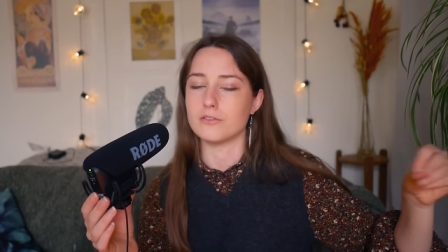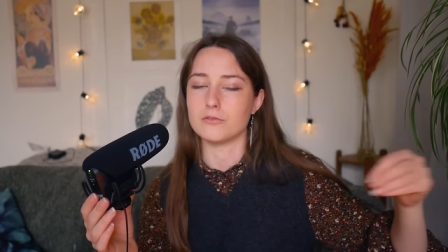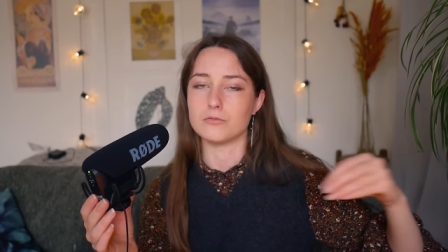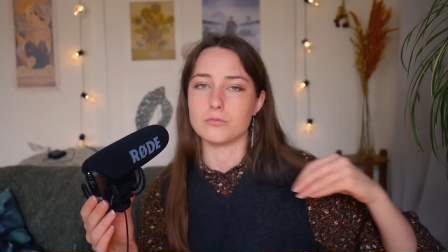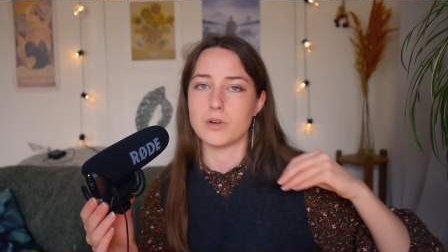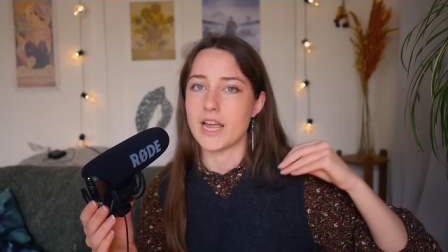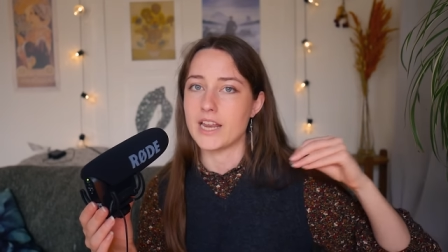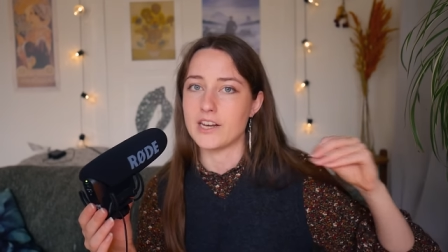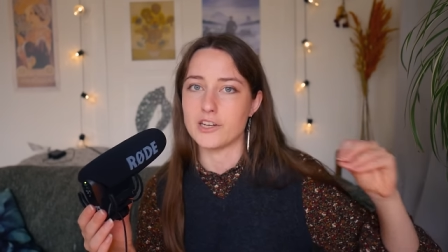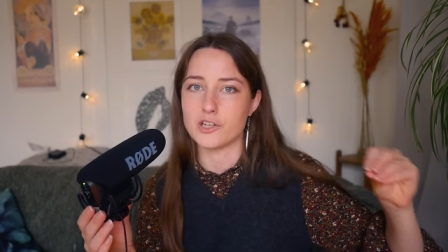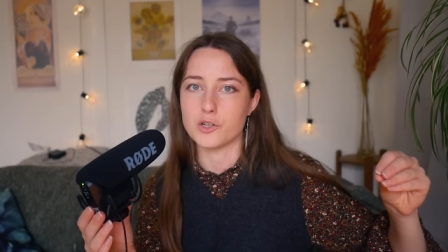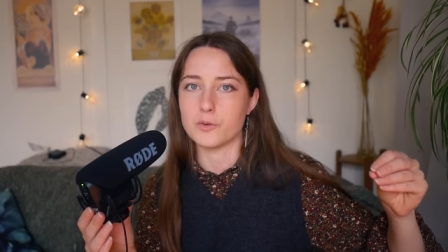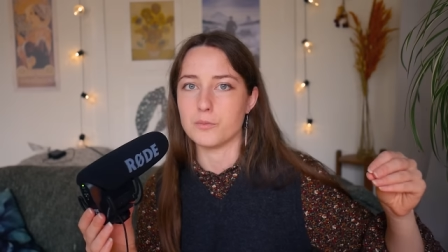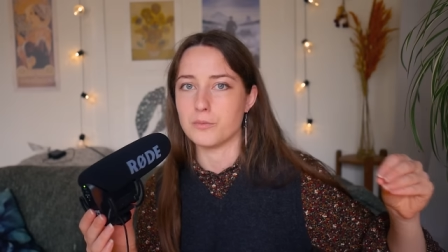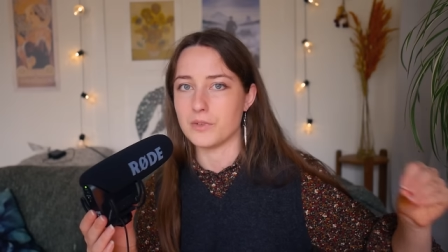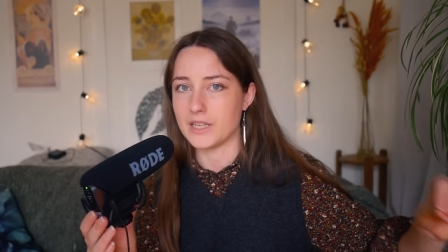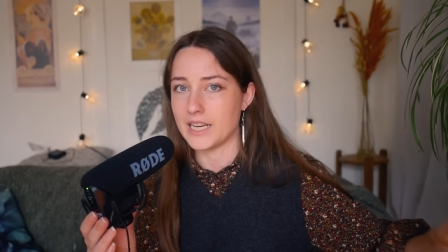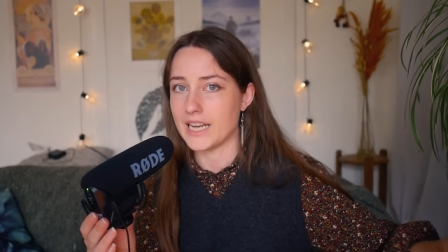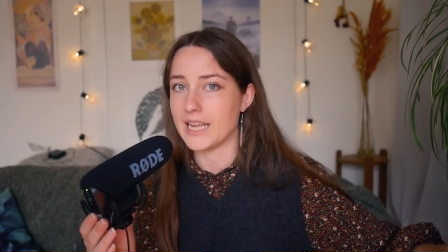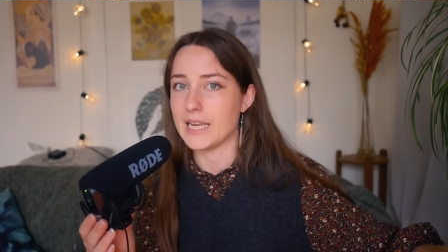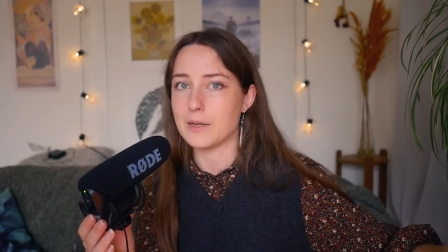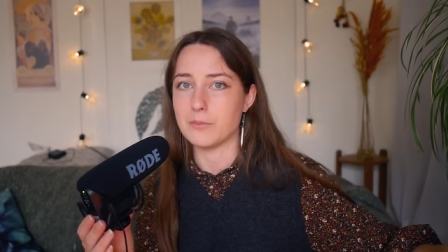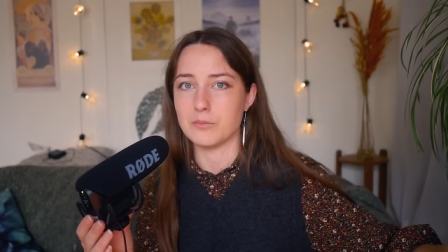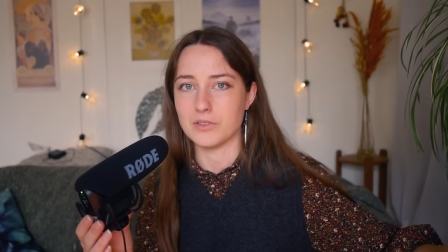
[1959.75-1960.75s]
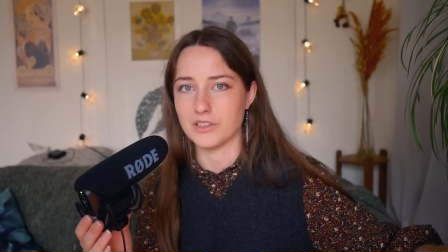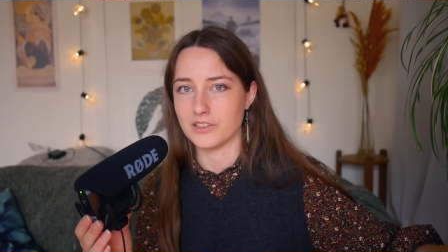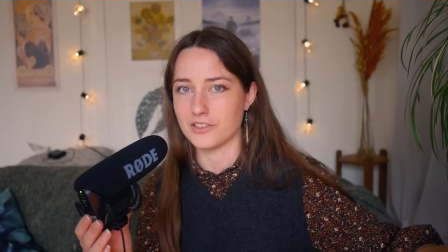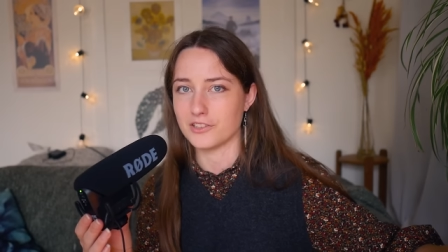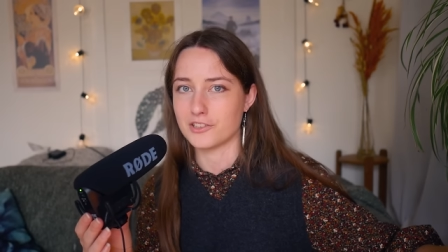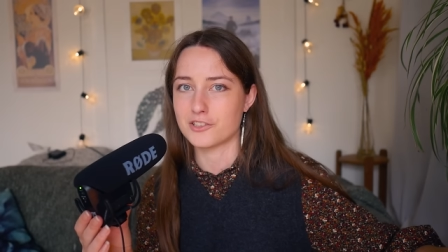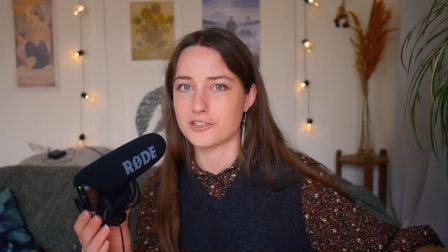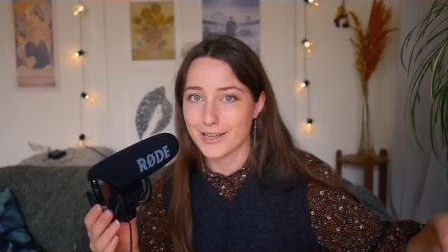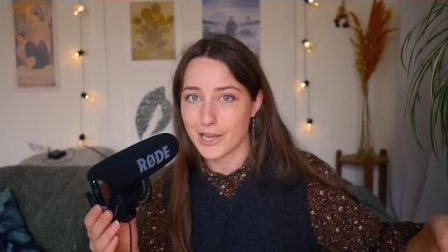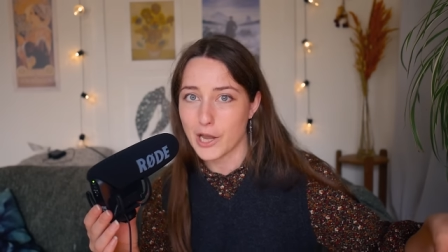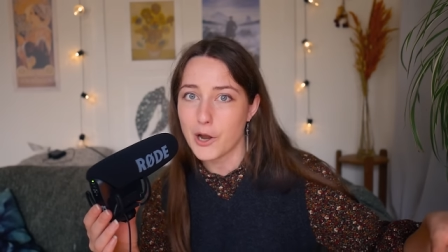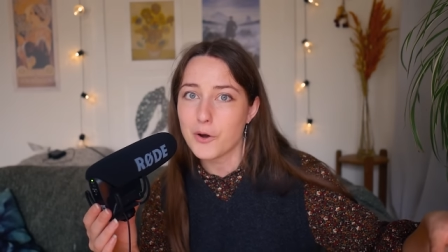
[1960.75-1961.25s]
random
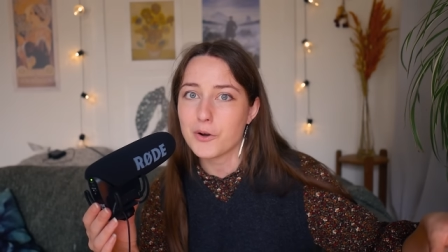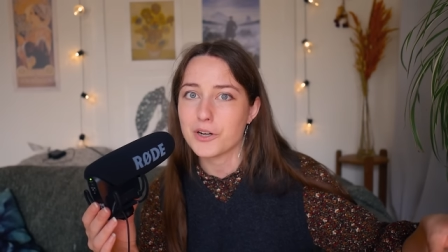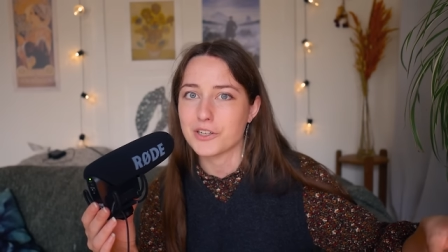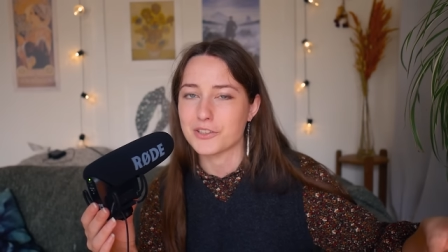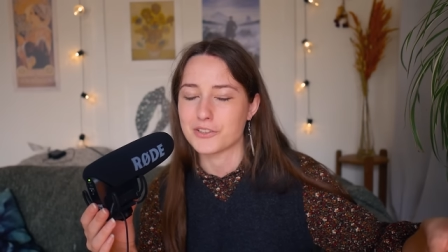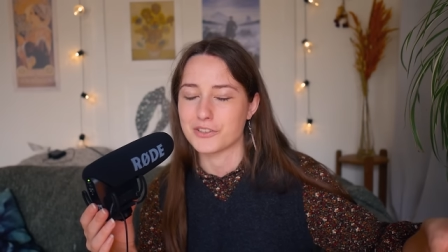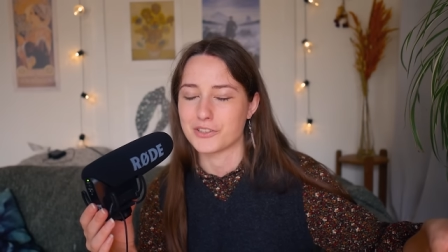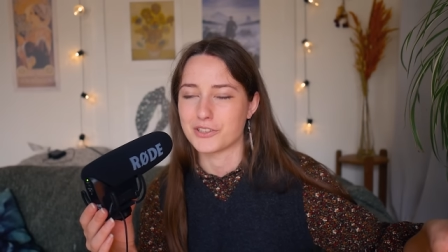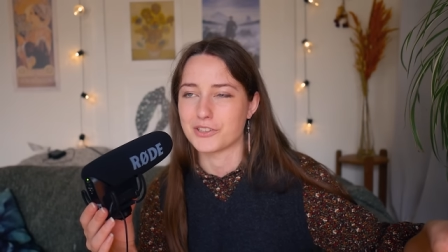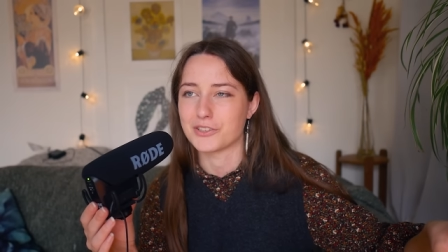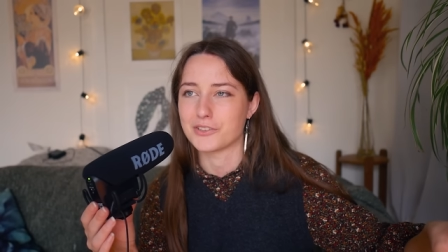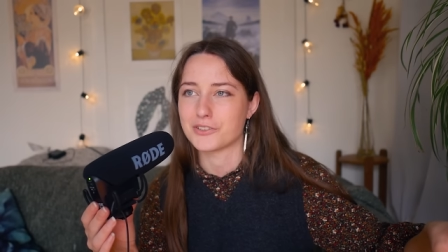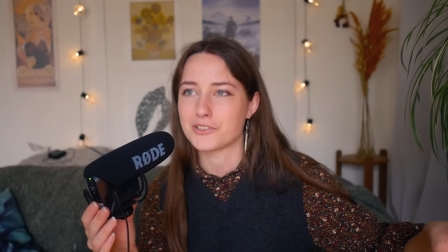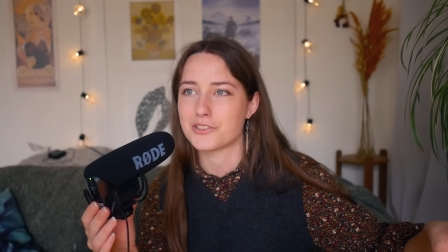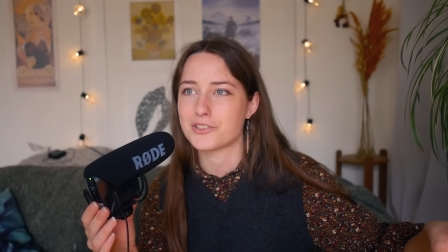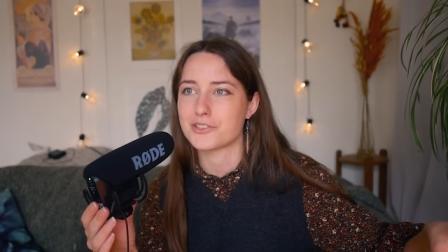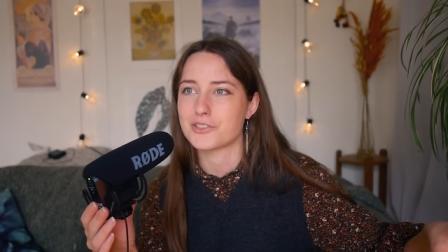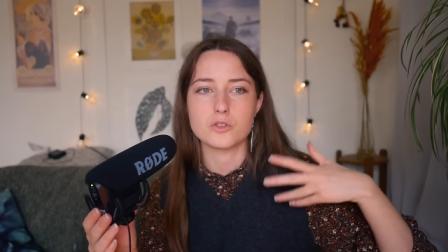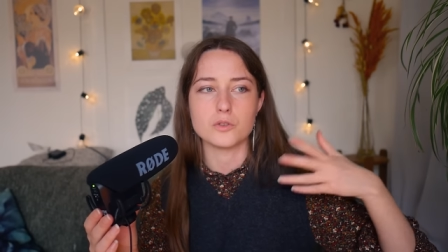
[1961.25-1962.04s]
nameless characters